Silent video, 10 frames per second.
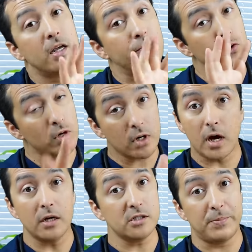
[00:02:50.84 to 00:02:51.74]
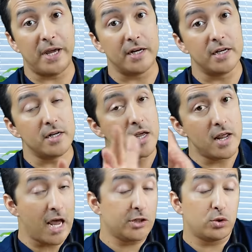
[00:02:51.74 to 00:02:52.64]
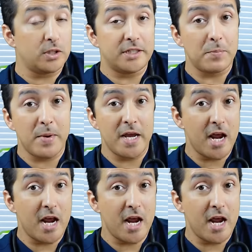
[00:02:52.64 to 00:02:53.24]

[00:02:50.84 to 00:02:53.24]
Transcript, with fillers: if you are constipated, actually that may